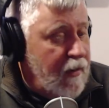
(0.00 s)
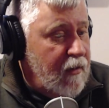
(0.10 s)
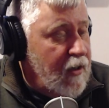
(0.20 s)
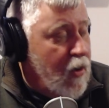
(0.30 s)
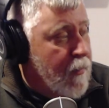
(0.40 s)

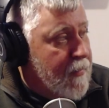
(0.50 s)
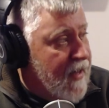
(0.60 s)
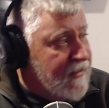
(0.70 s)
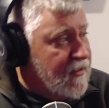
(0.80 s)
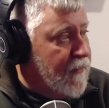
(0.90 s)
You know, maybe
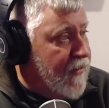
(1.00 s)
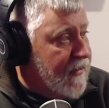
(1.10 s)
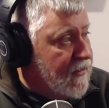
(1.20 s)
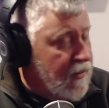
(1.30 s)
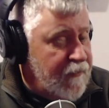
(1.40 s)
that's something
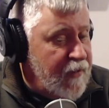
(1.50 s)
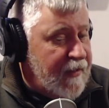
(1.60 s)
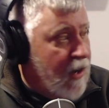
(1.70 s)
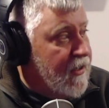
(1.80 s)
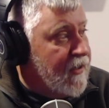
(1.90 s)
that the
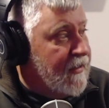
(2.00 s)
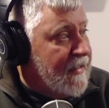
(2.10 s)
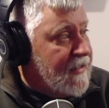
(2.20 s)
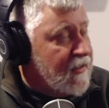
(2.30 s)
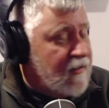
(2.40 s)
county could
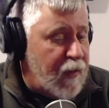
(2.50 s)
lease.